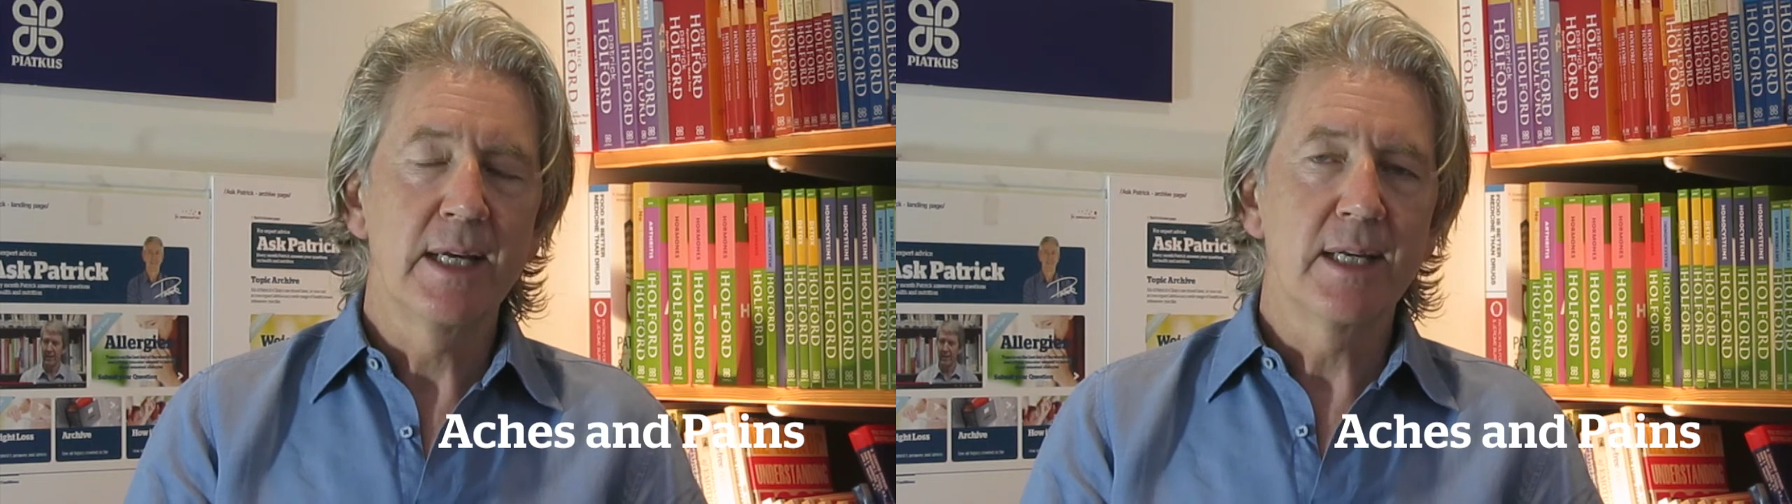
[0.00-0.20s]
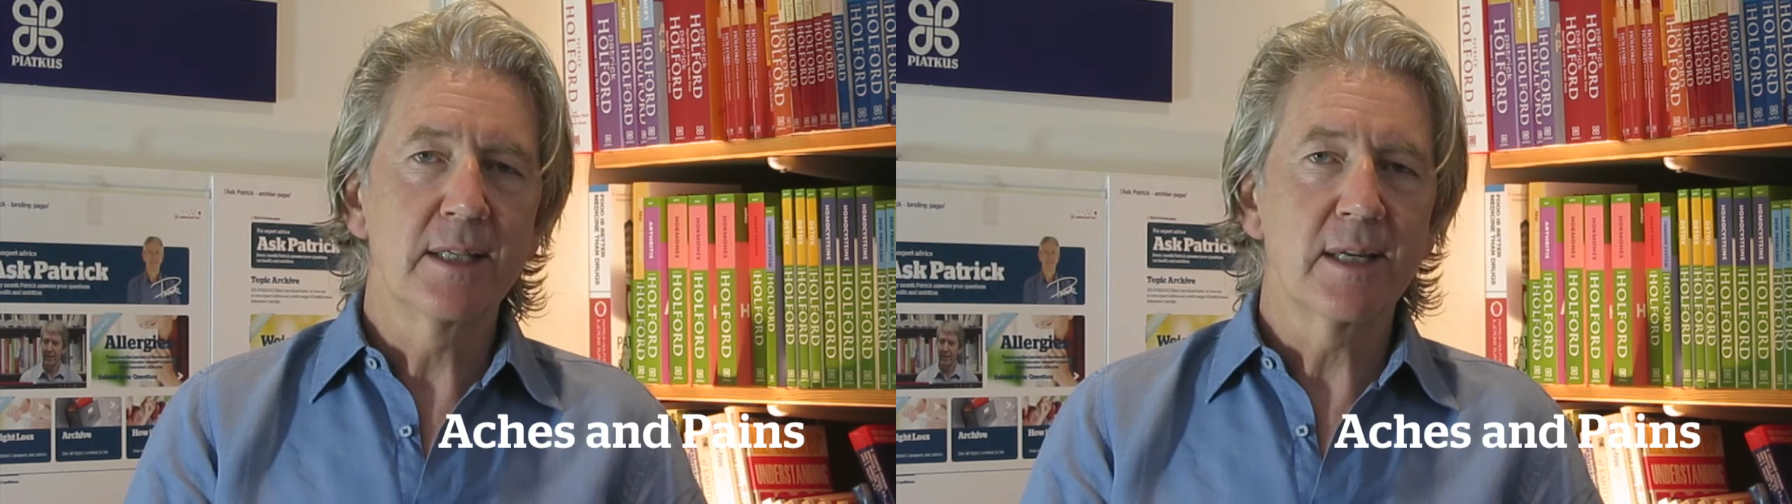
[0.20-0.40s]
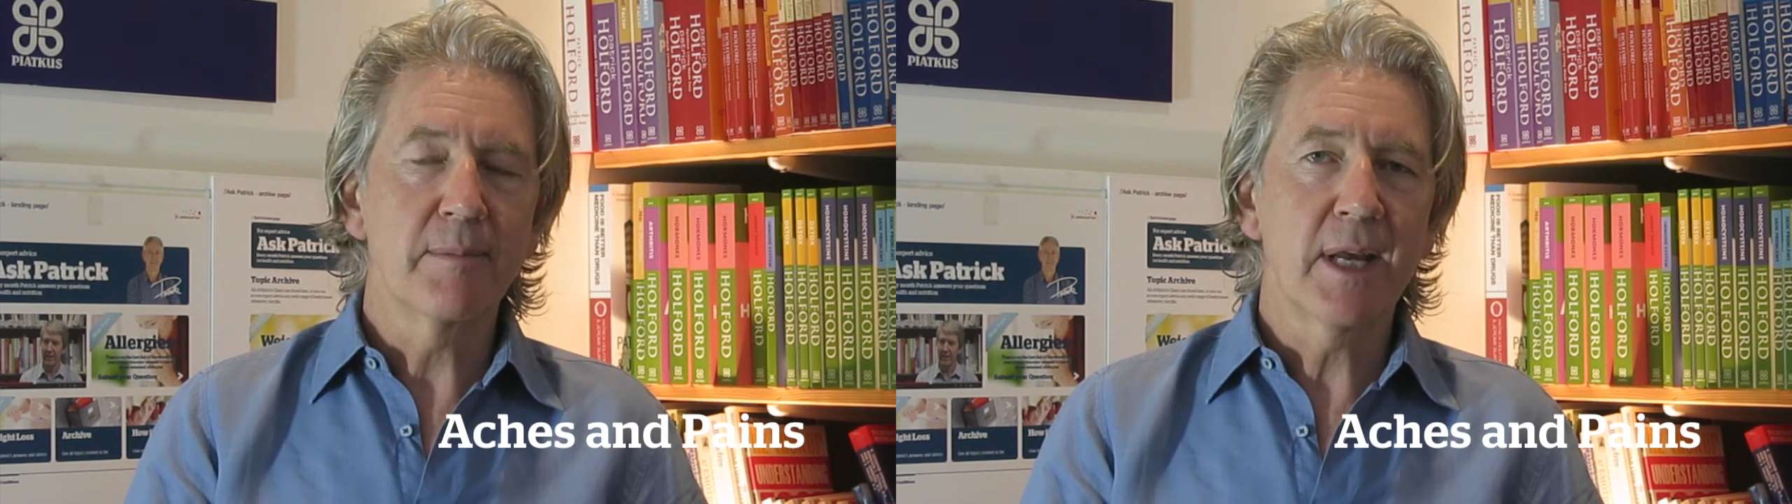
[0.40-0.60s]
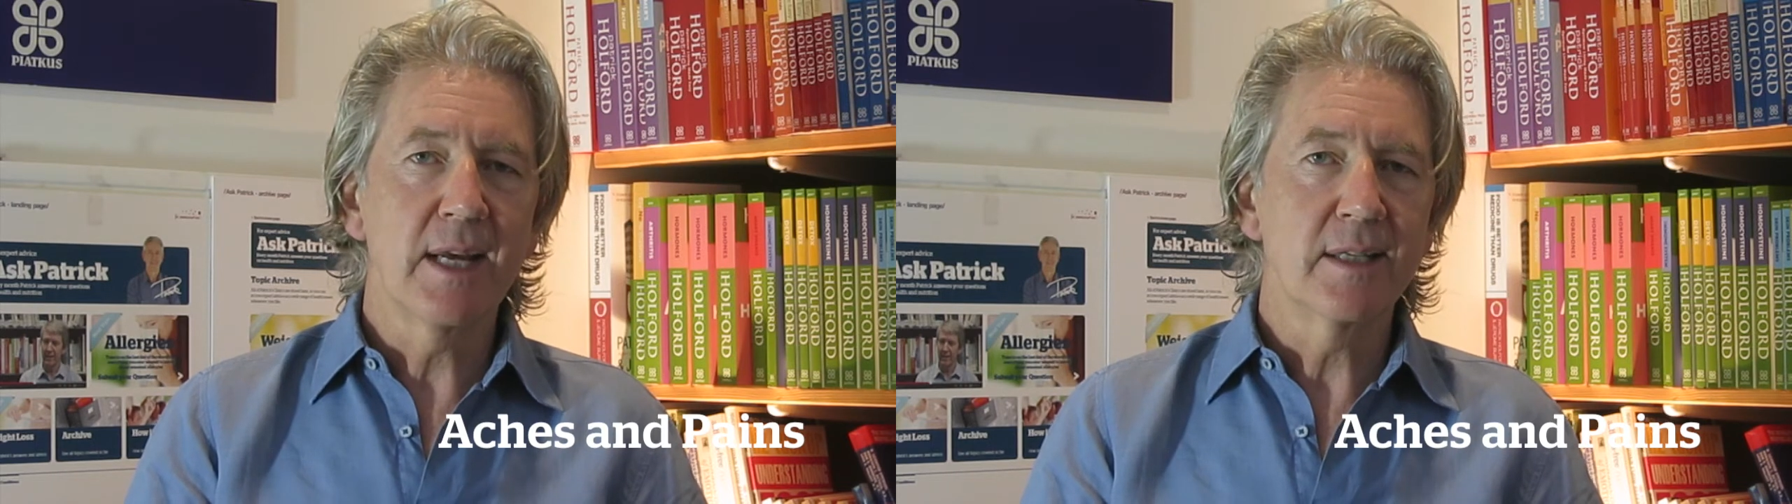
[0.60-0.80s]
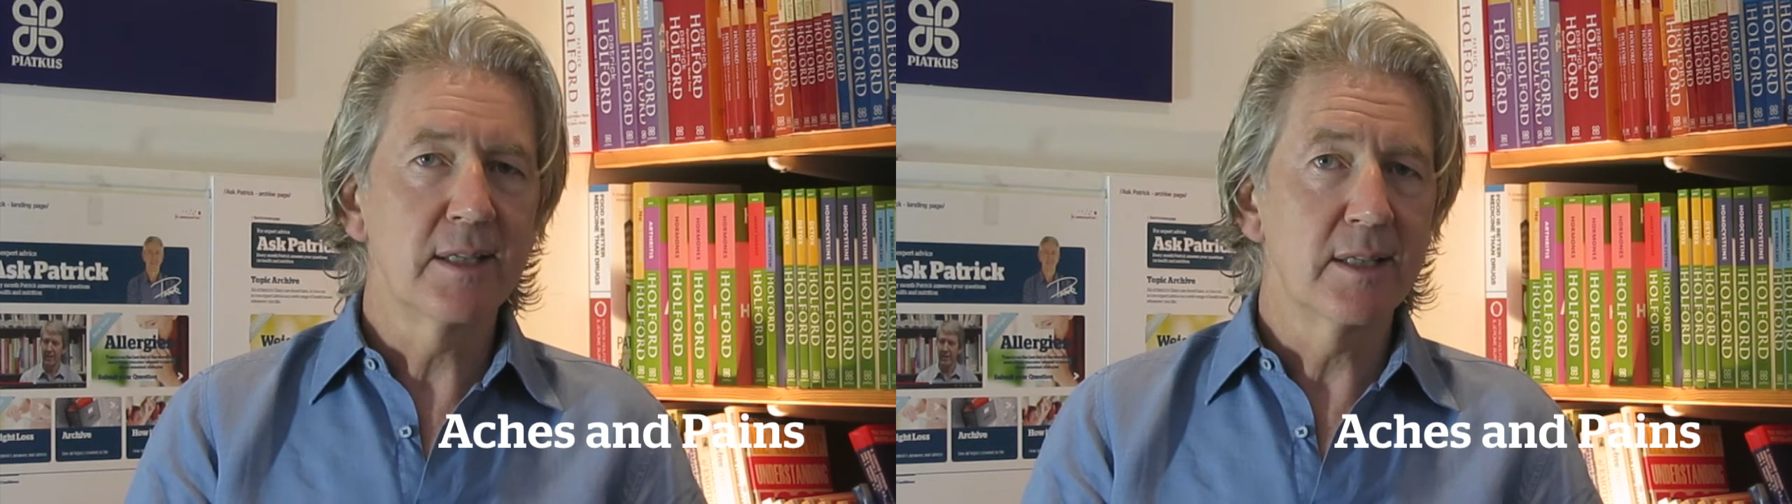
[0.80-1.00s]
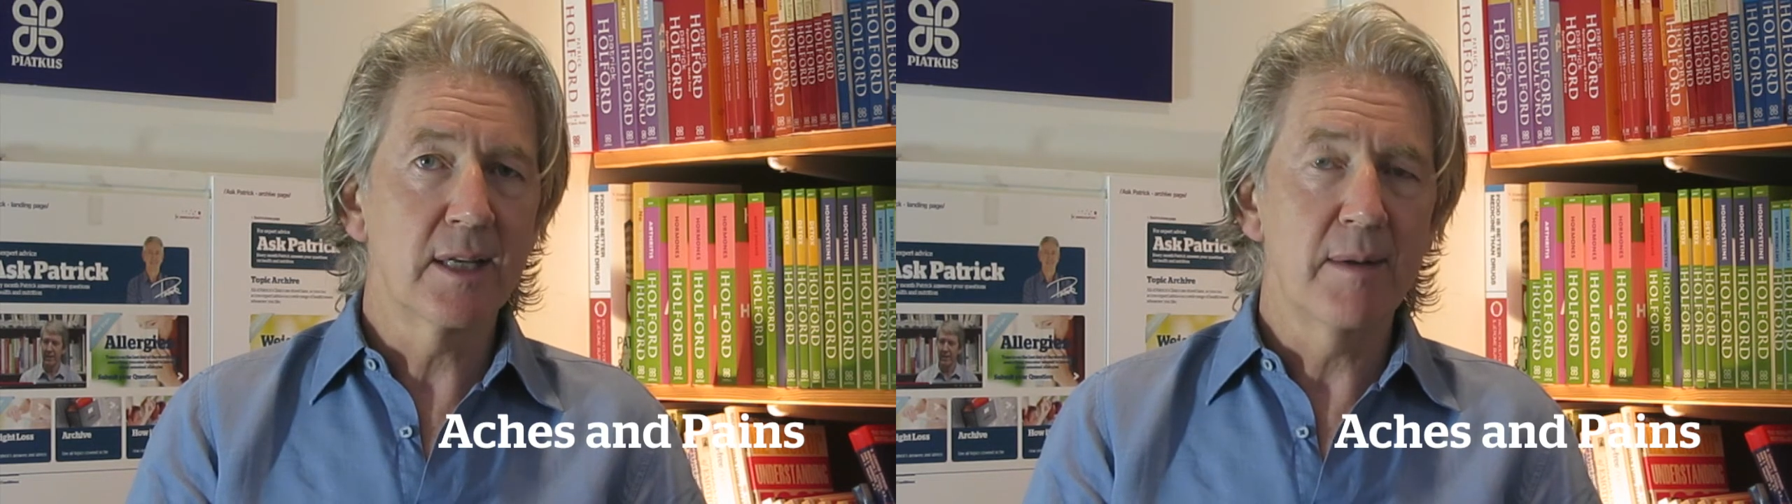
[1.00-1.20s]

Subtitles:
In some cases,